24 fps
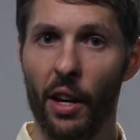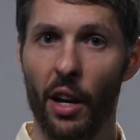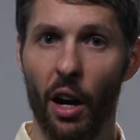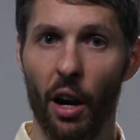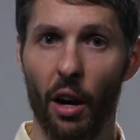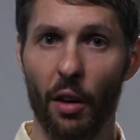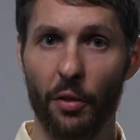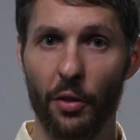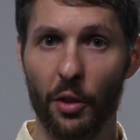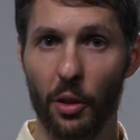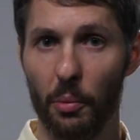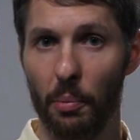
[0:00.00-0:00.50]

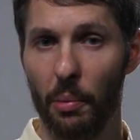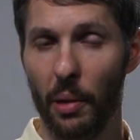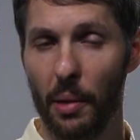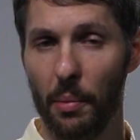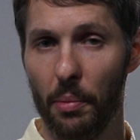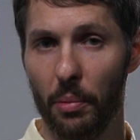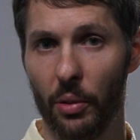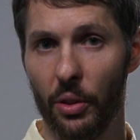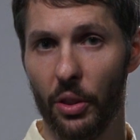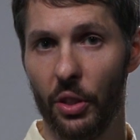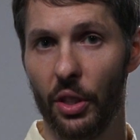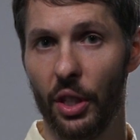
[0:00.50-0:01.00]
Often
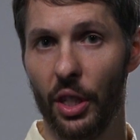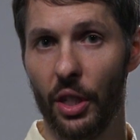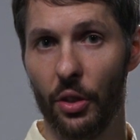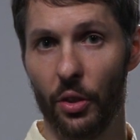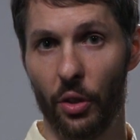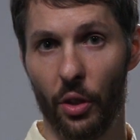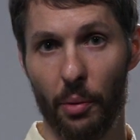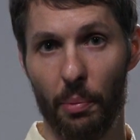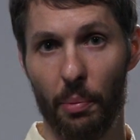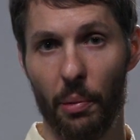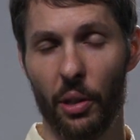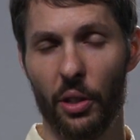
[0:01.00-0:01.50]
people with
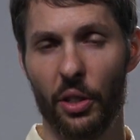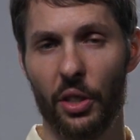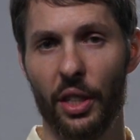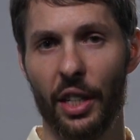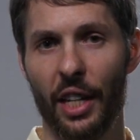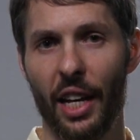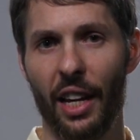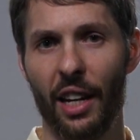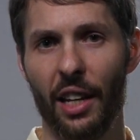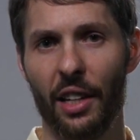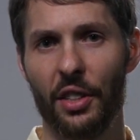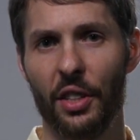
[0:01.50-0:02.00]
schizoid
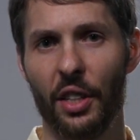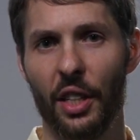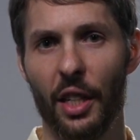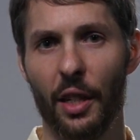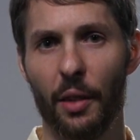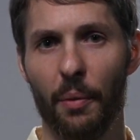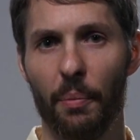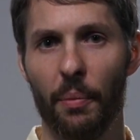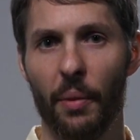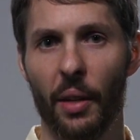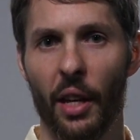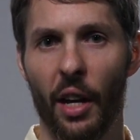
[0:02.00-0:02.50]

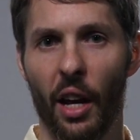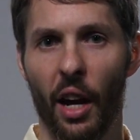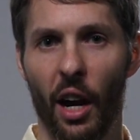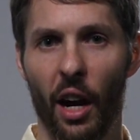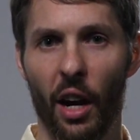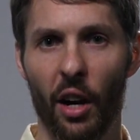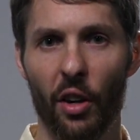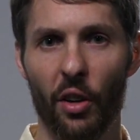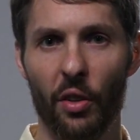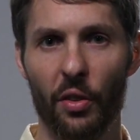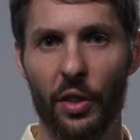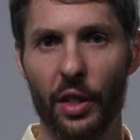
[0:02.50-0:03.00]
personality
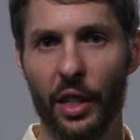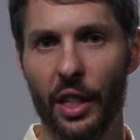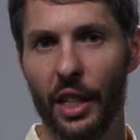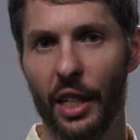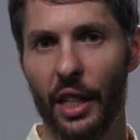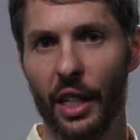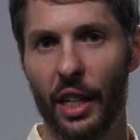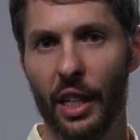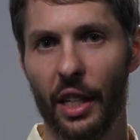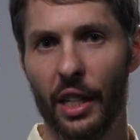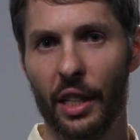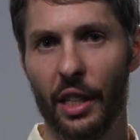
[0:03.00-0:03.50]
are
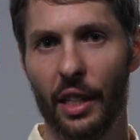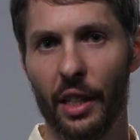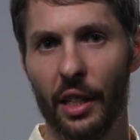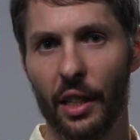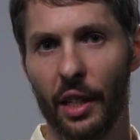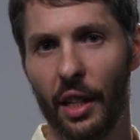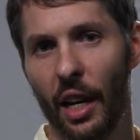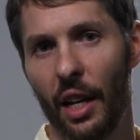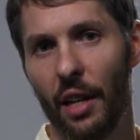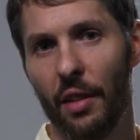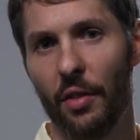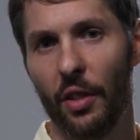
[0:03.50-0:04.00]
the
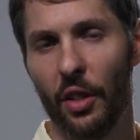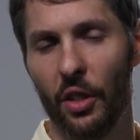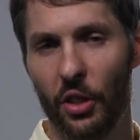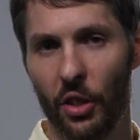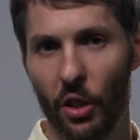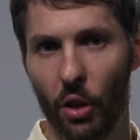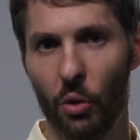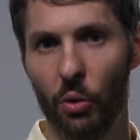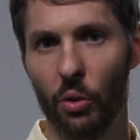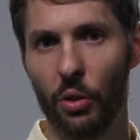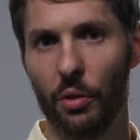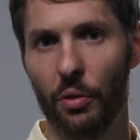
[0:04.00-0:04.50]
kind of
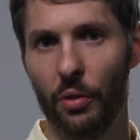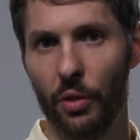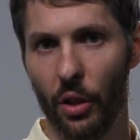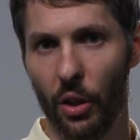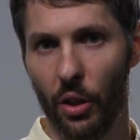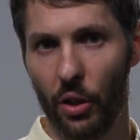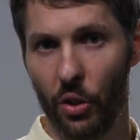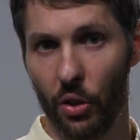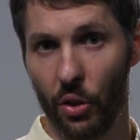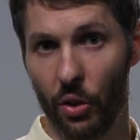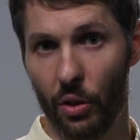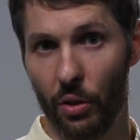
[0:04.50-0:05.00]
adult
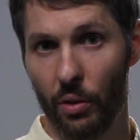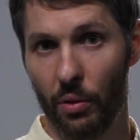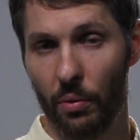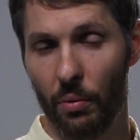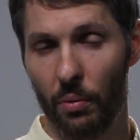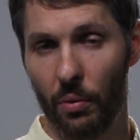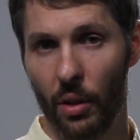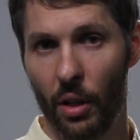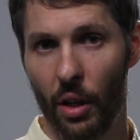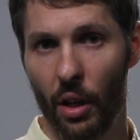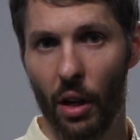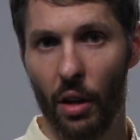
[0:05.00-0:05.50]
version
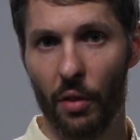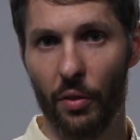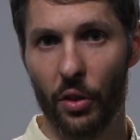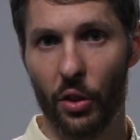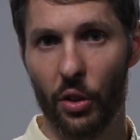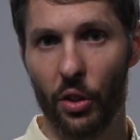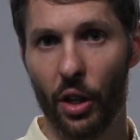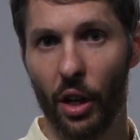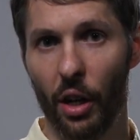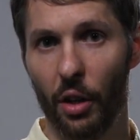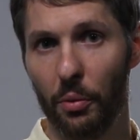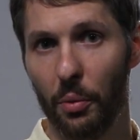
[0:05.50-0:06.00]
of a
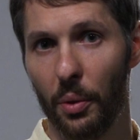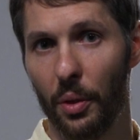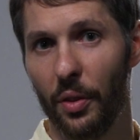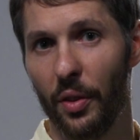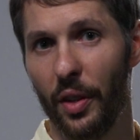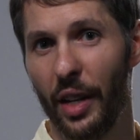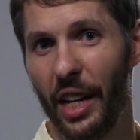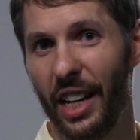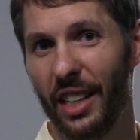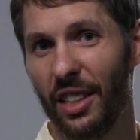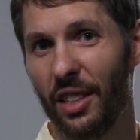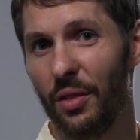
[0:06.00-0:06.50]
child with
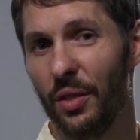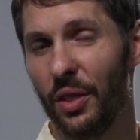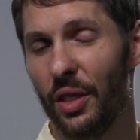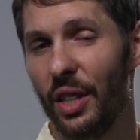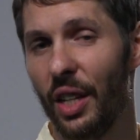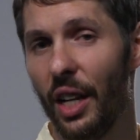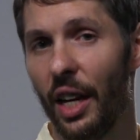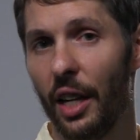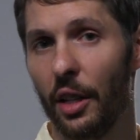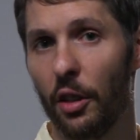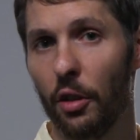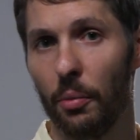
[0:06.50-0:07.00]
reactive
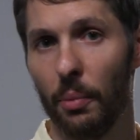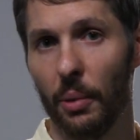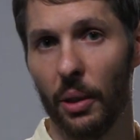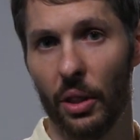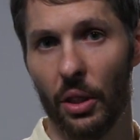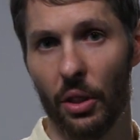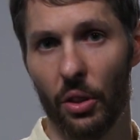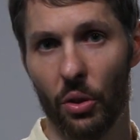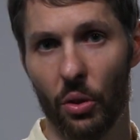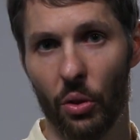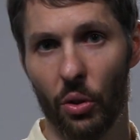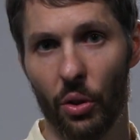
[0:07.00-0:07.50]
attachment
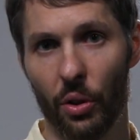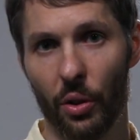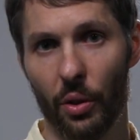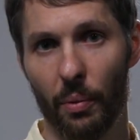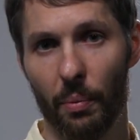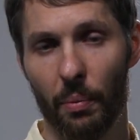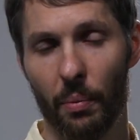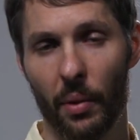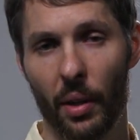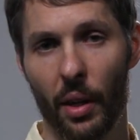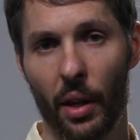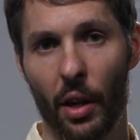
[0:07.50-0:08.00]
disorder,
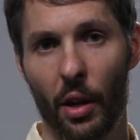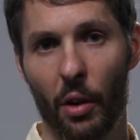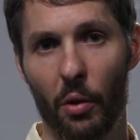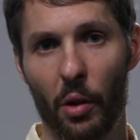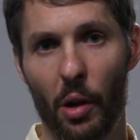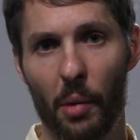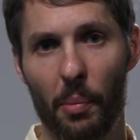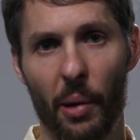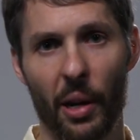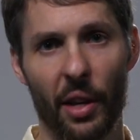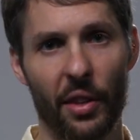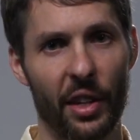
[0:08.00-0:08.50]

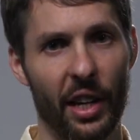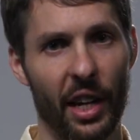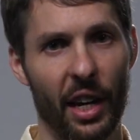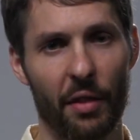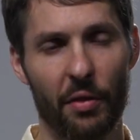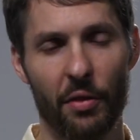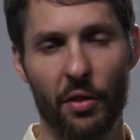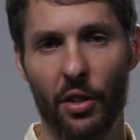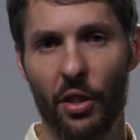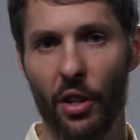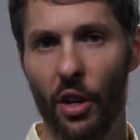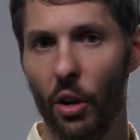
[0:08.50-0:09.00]
whereby they
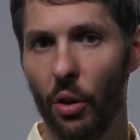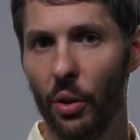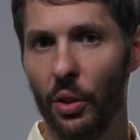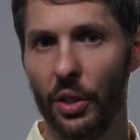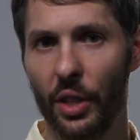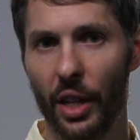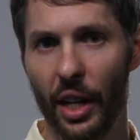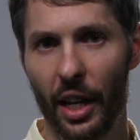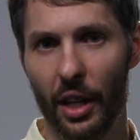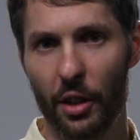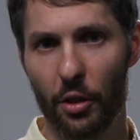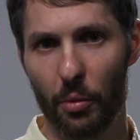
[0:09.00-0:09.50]
have no
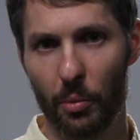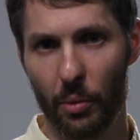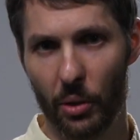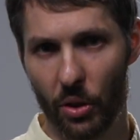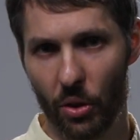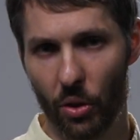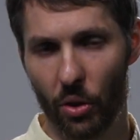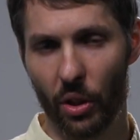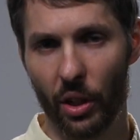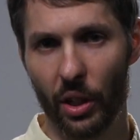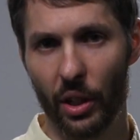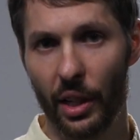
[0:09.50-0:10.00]
attachments
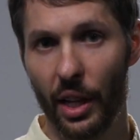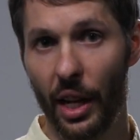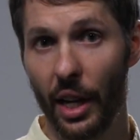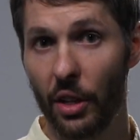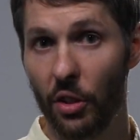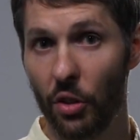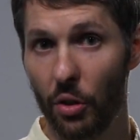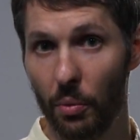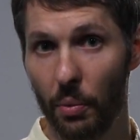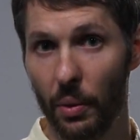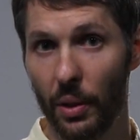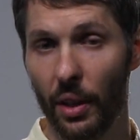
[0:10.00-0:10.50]
or
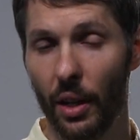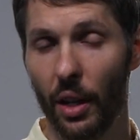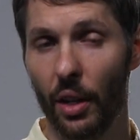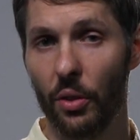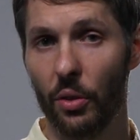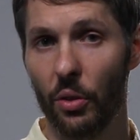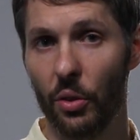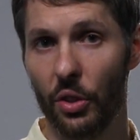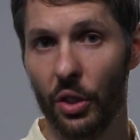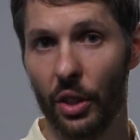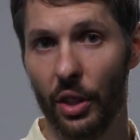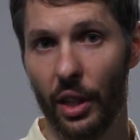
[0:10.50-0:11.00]
connection with
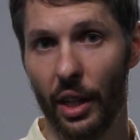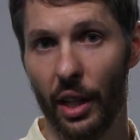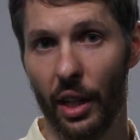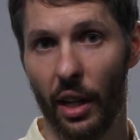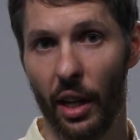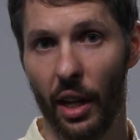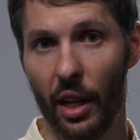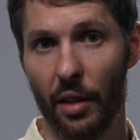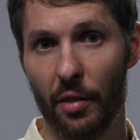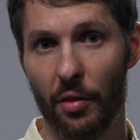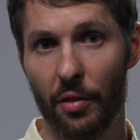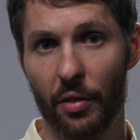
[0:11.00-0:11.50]
others in their
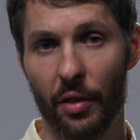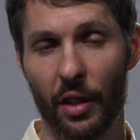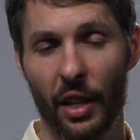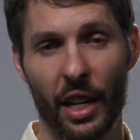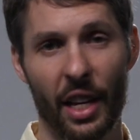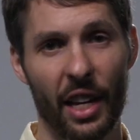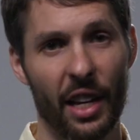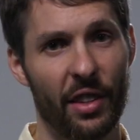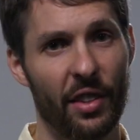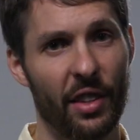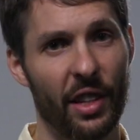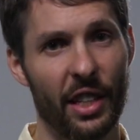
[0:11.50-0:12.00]
life.
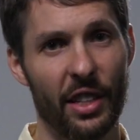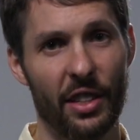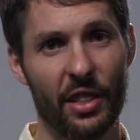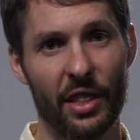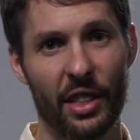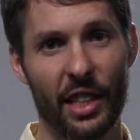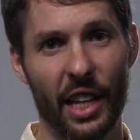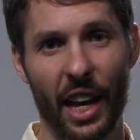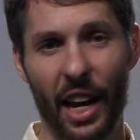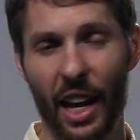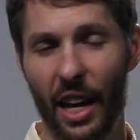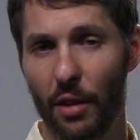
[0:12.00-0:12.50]
They
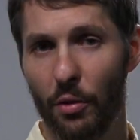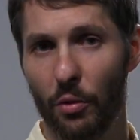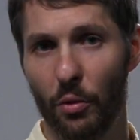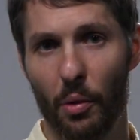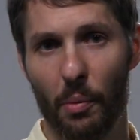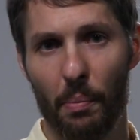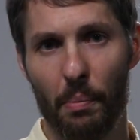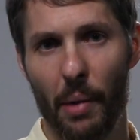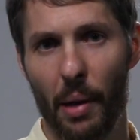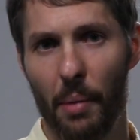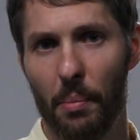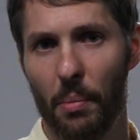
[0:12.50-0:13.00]
can't
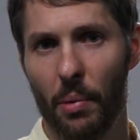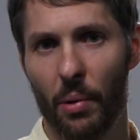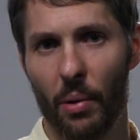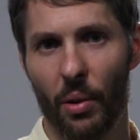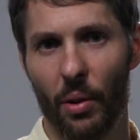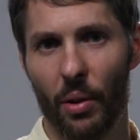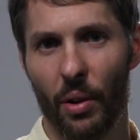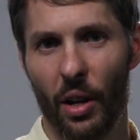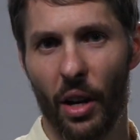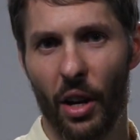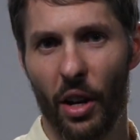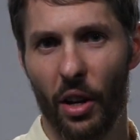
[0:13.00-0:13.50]

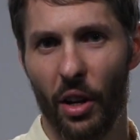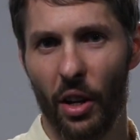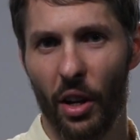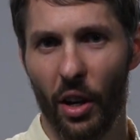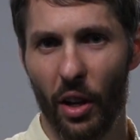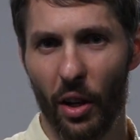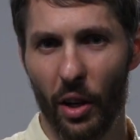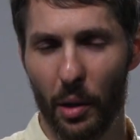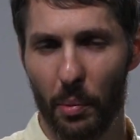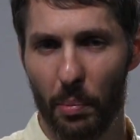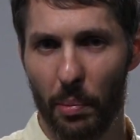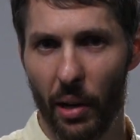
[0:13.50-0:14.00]
remember
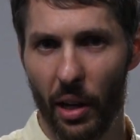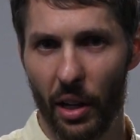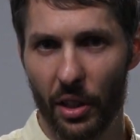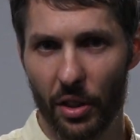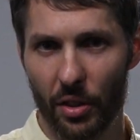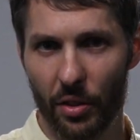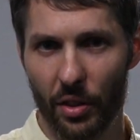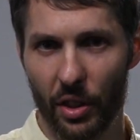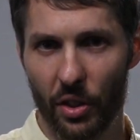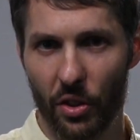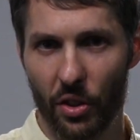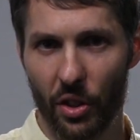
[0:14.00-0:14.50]
early parts
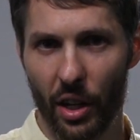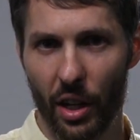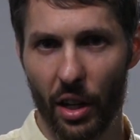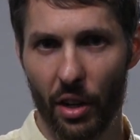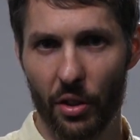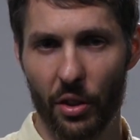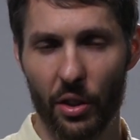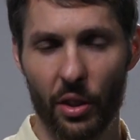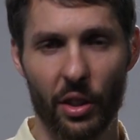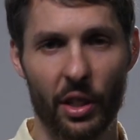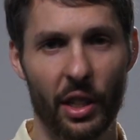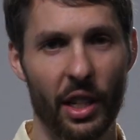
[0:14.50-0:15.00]
of their
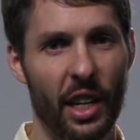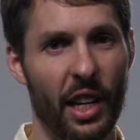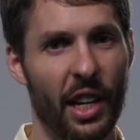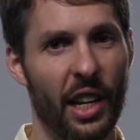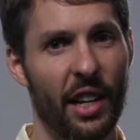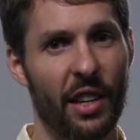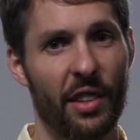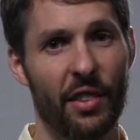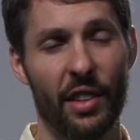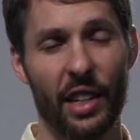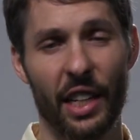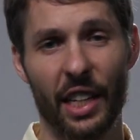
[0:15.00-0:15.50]
childhood.
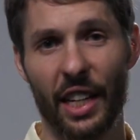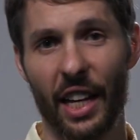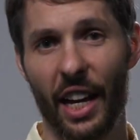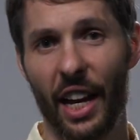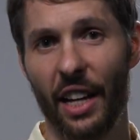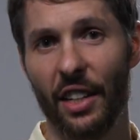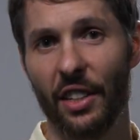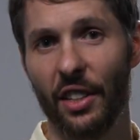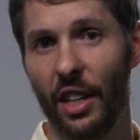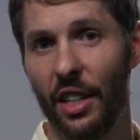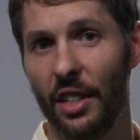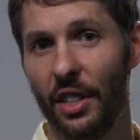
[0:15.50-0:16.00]
They
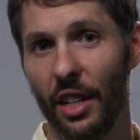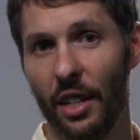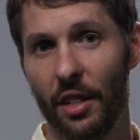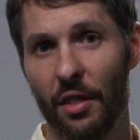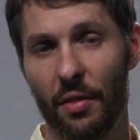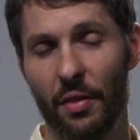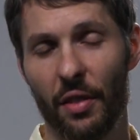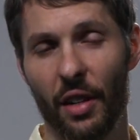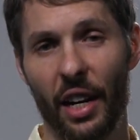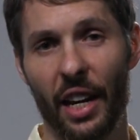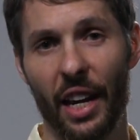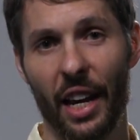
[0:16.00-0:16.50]
can't
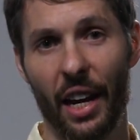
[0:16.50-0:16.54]
identify